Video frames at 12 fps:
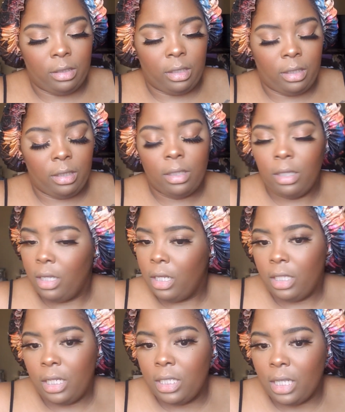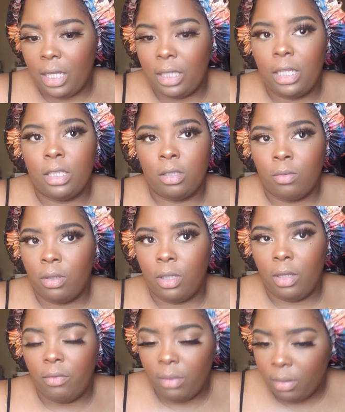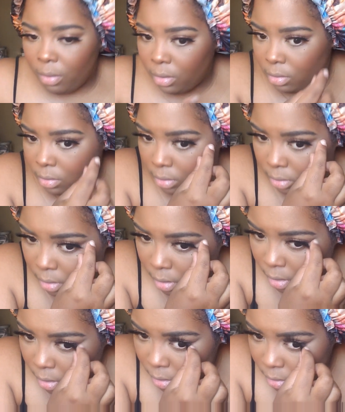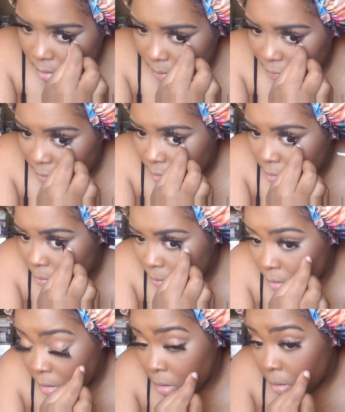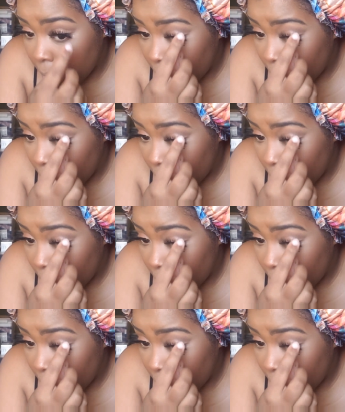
Like, these eyelashes really give me the blues. So I'm finna switch